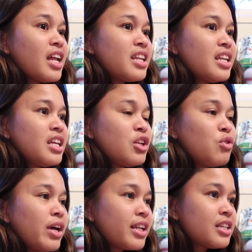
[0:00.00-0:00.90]
And then he
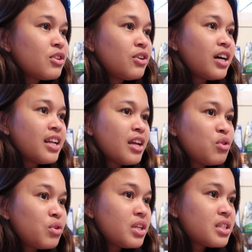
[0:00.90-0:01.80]
do like this. Oh, hon, I
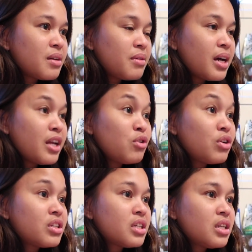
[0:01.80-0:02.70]
notice him. I
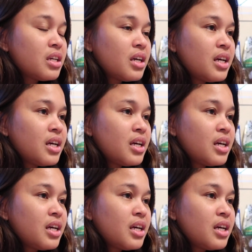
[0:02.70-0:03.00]
notice it.